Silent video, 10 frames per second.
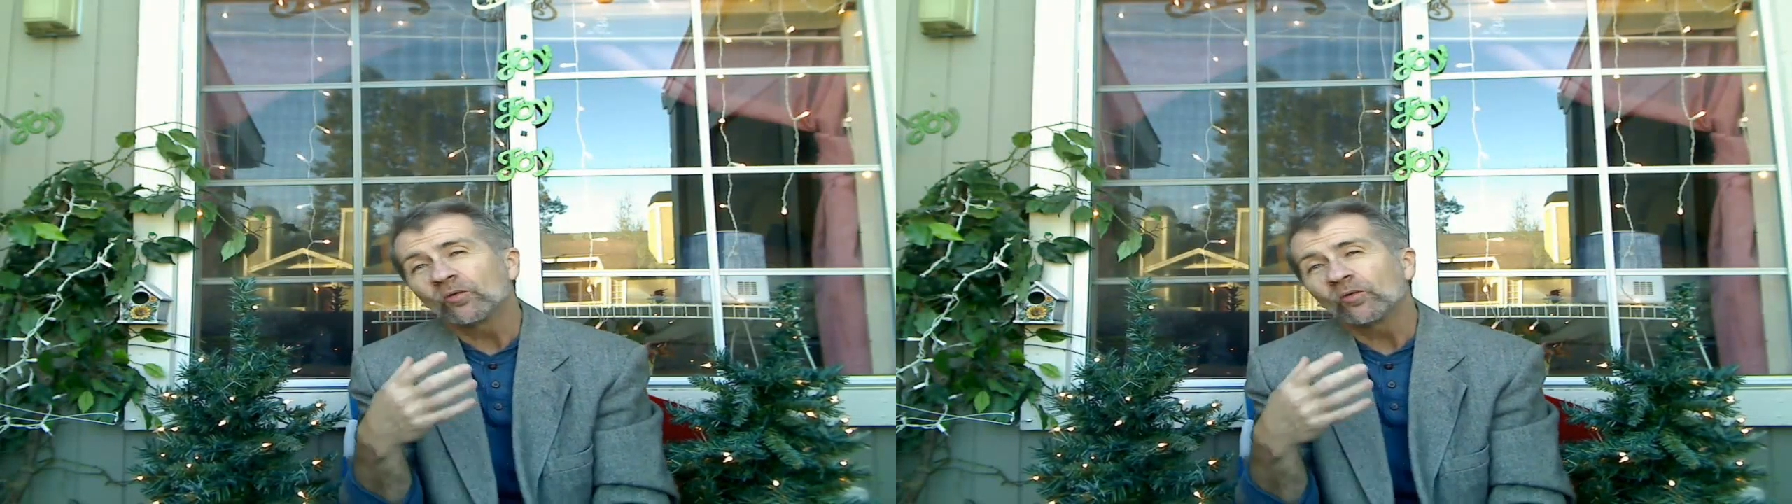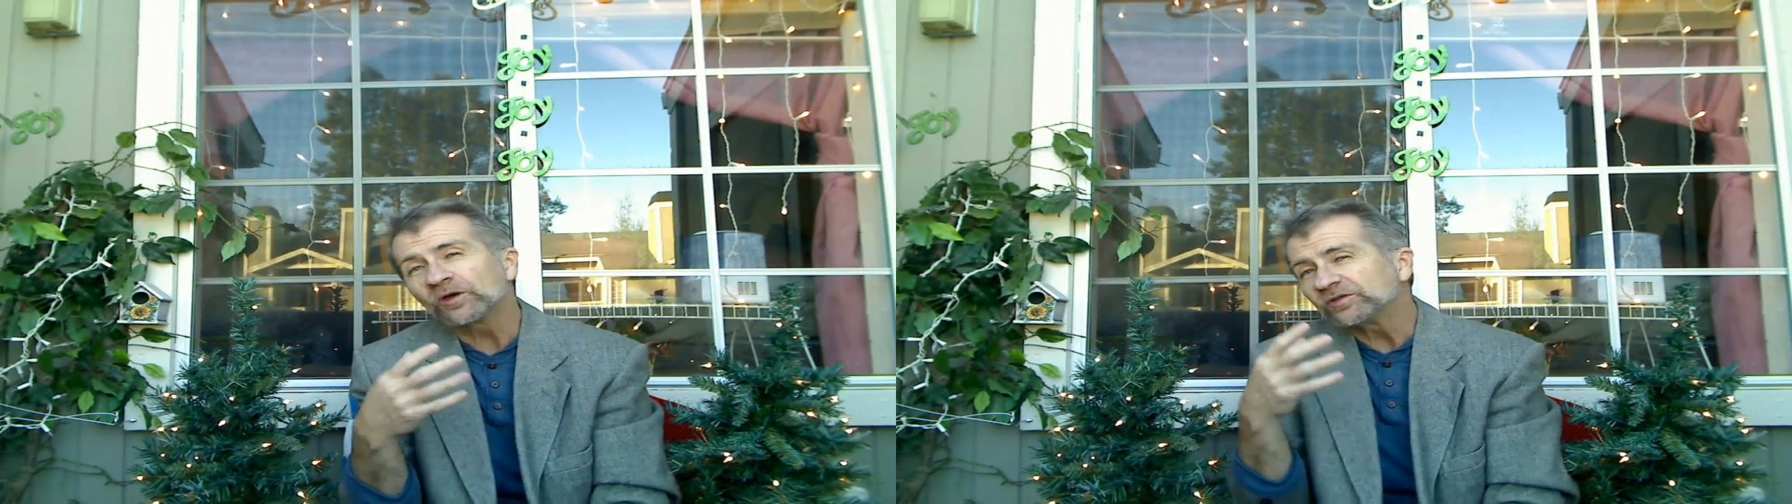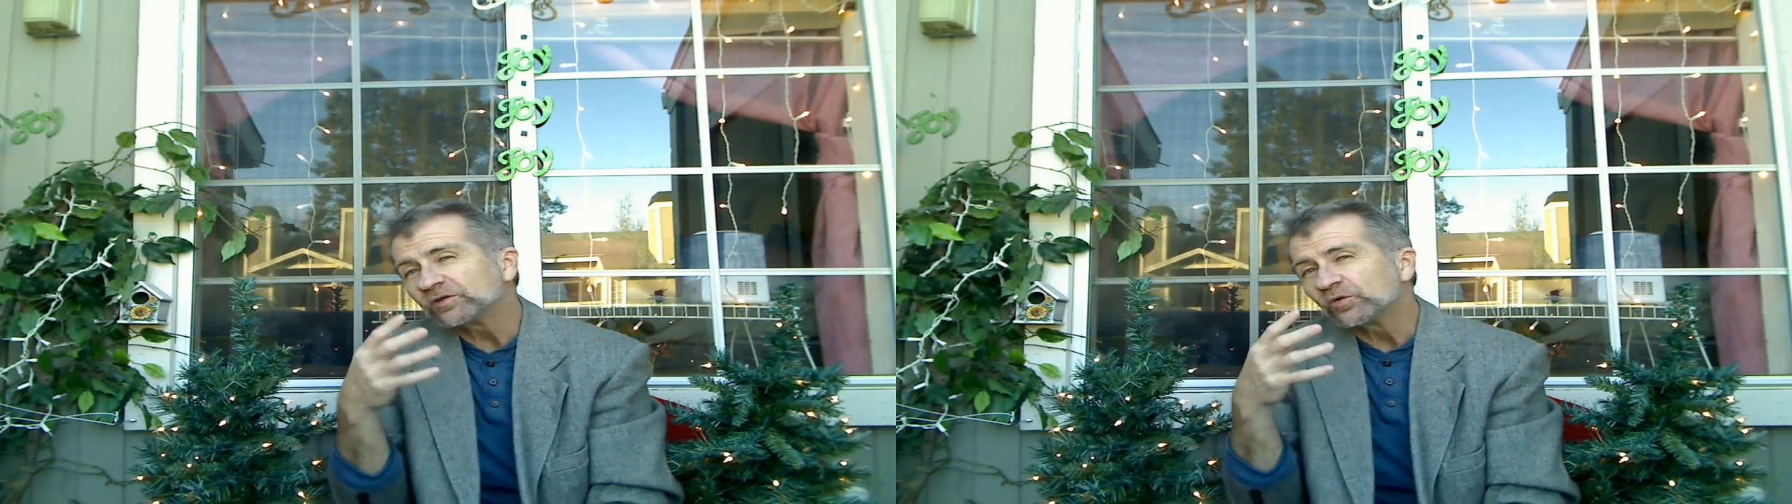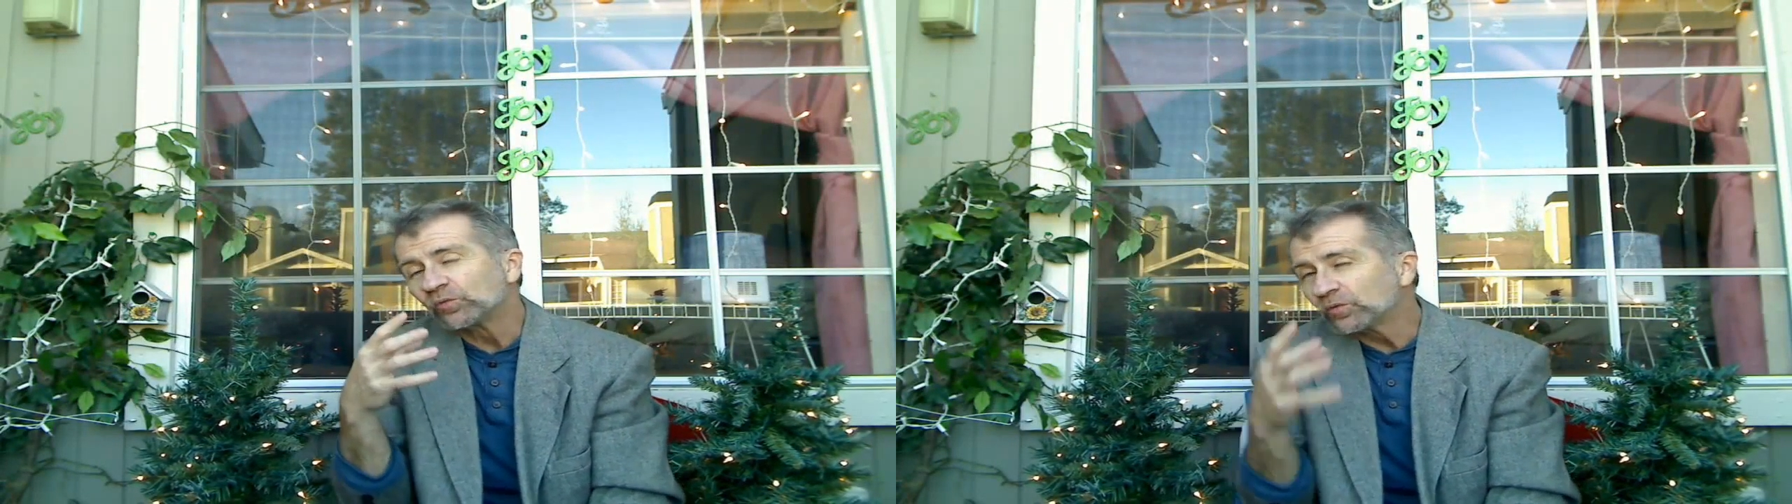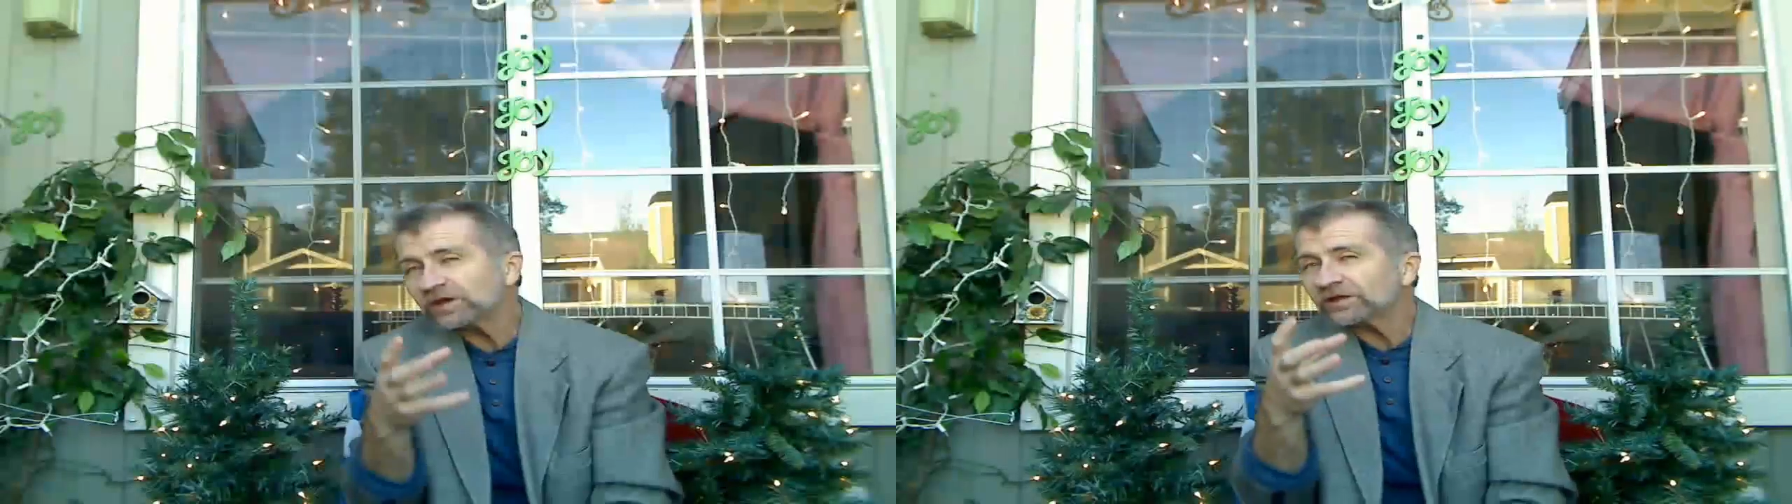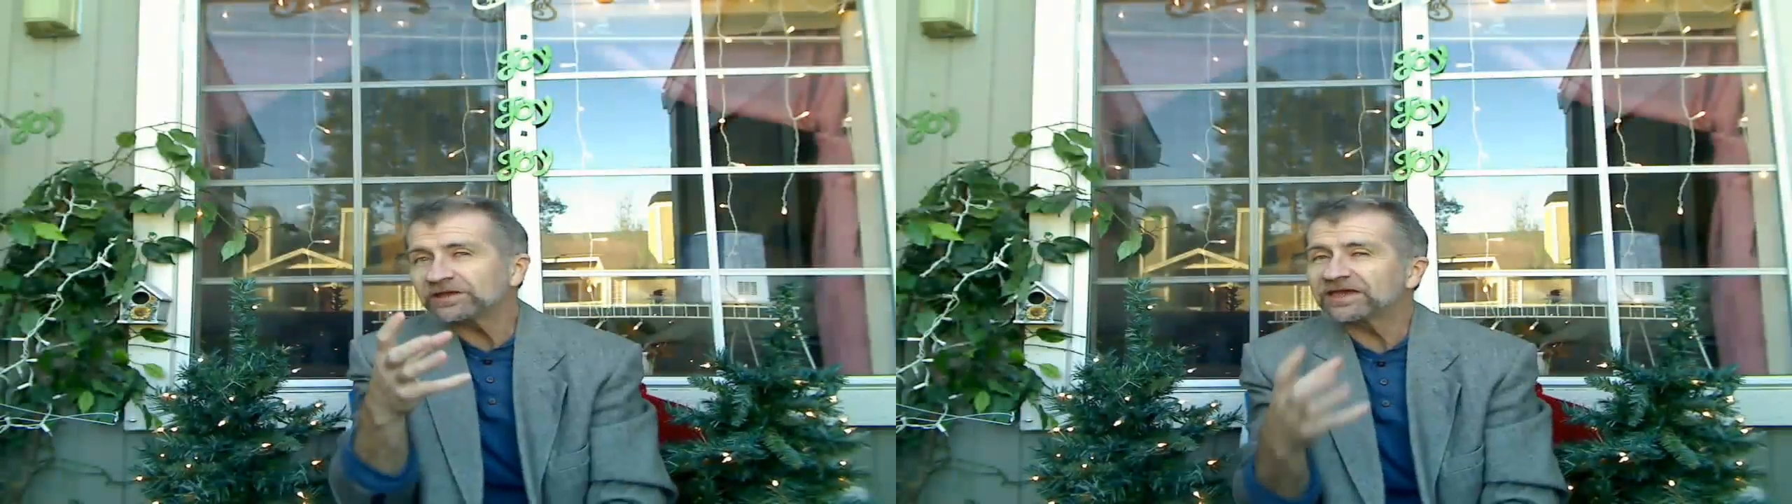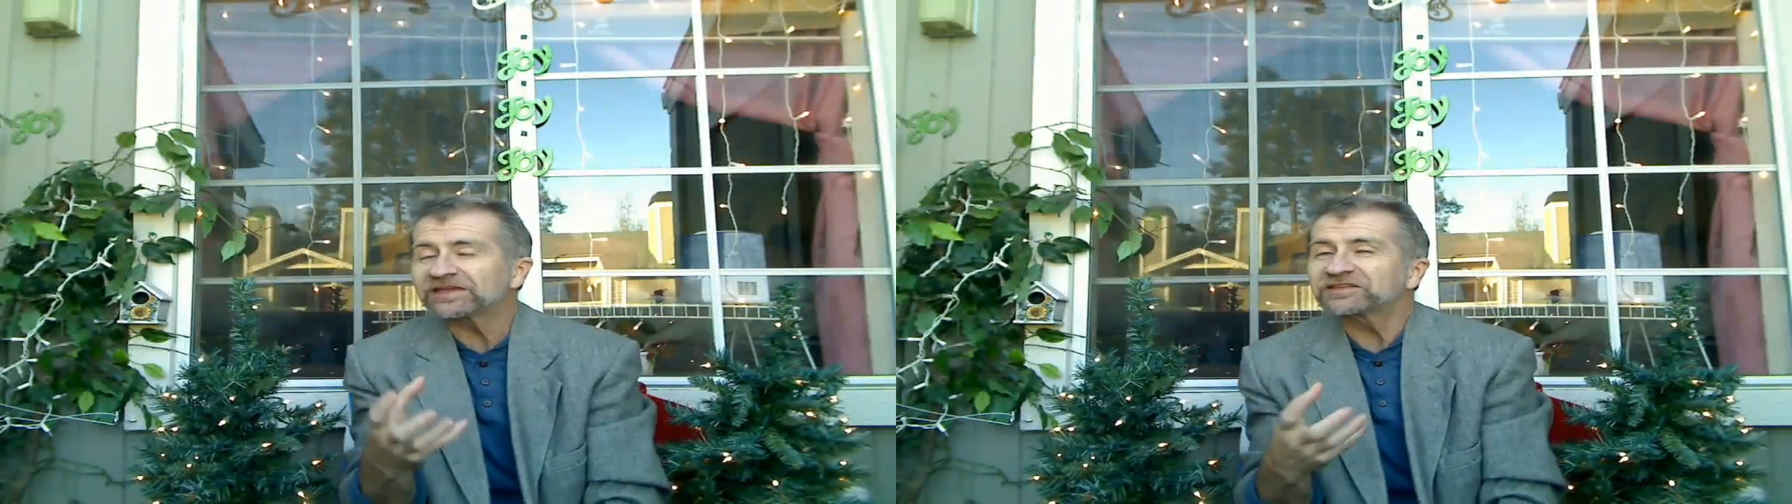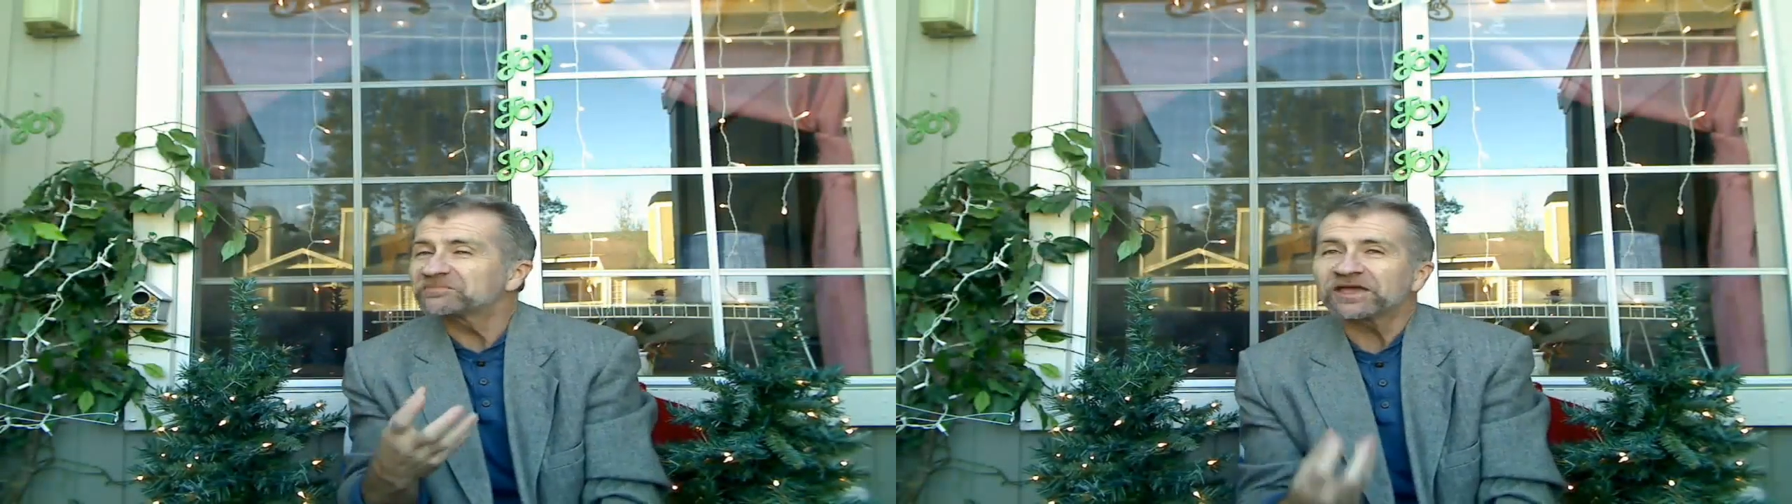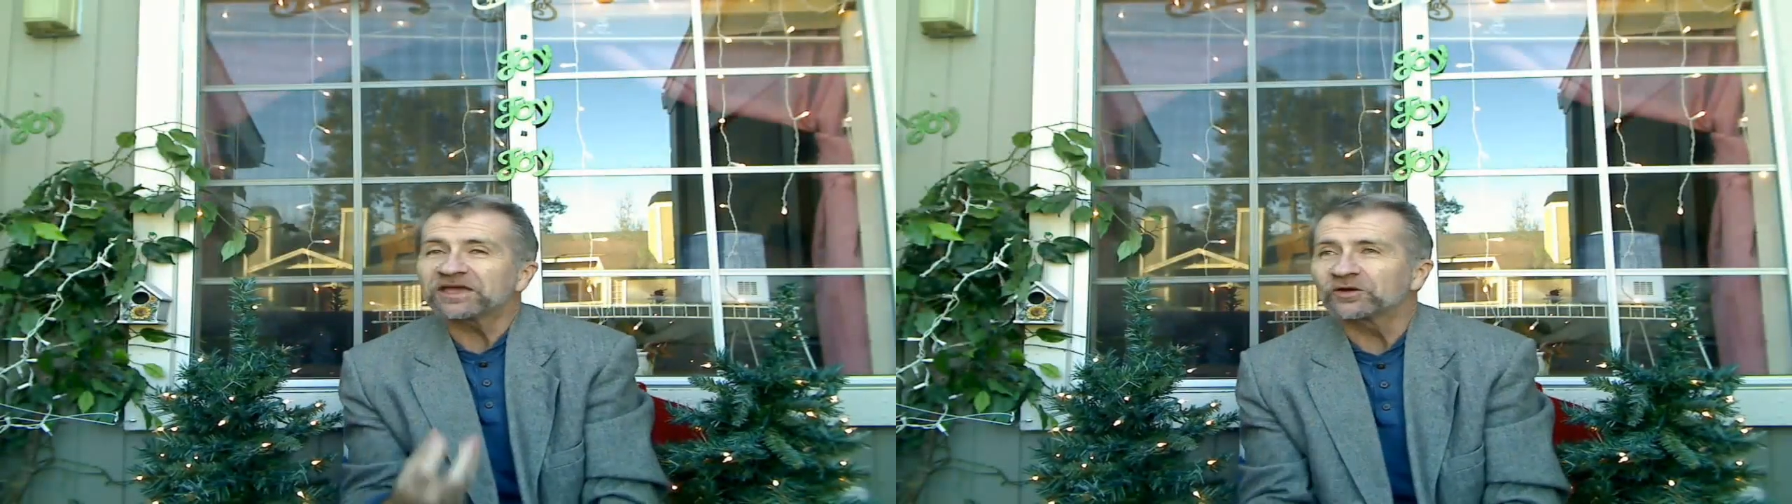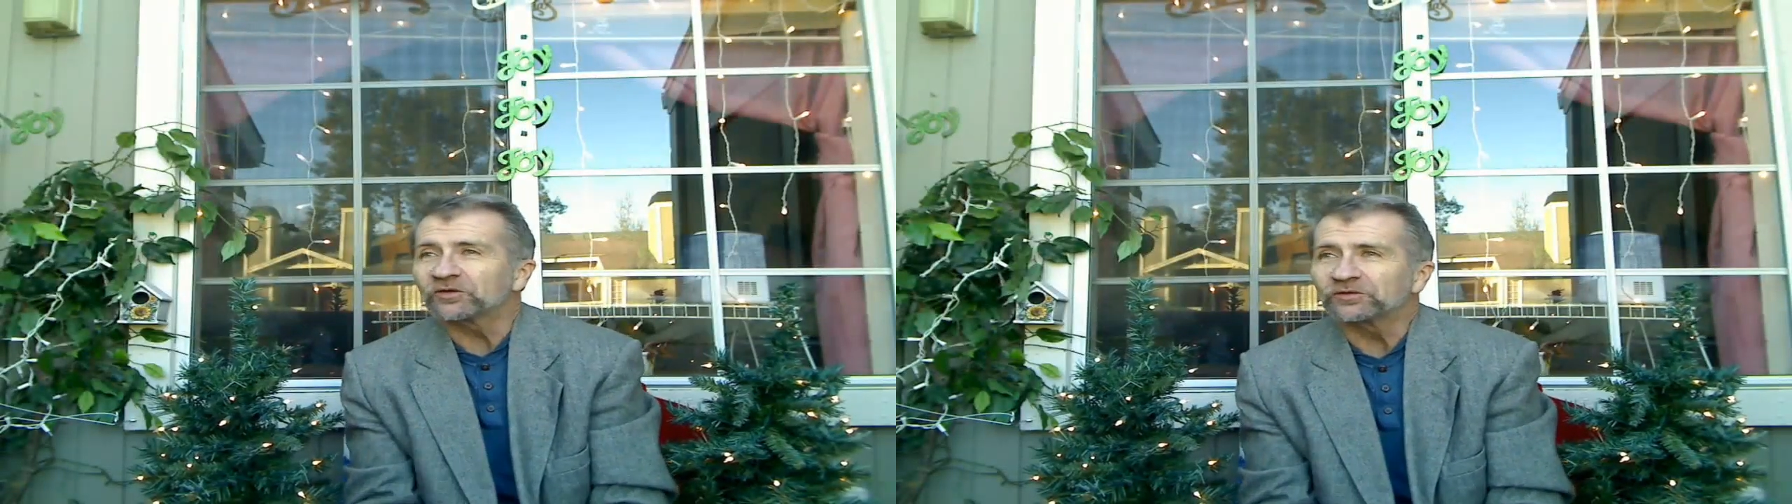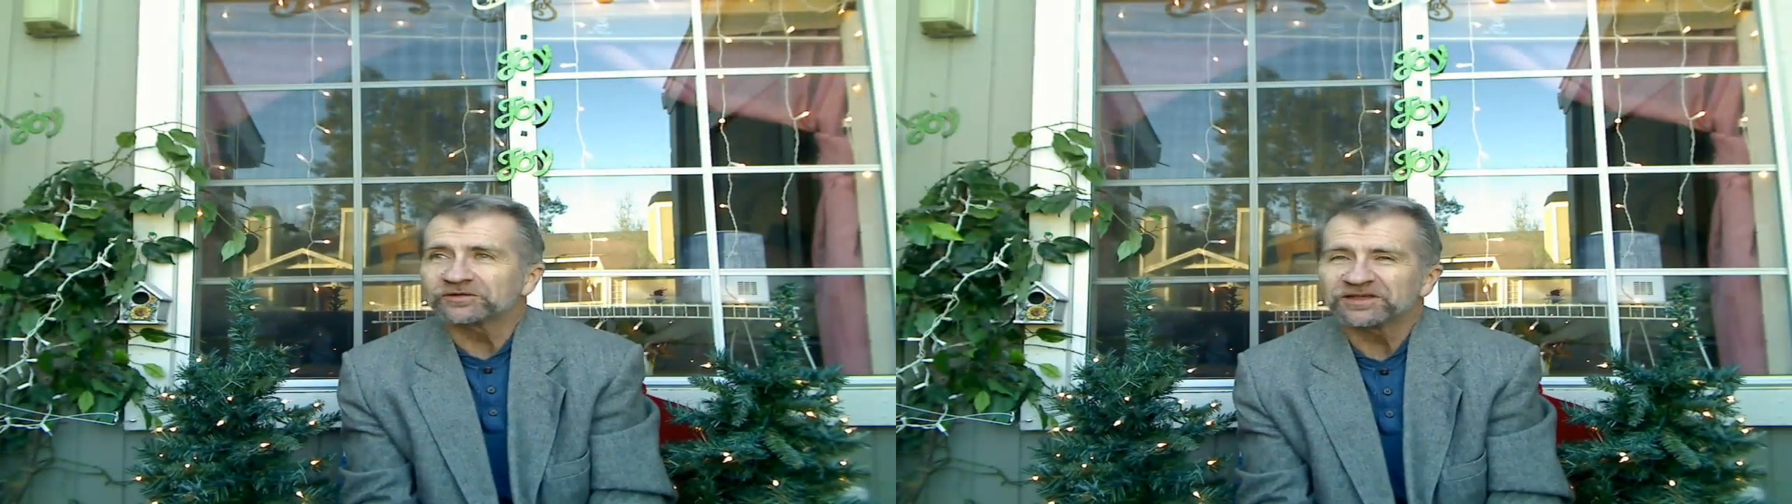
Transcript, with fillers: What really gets my goat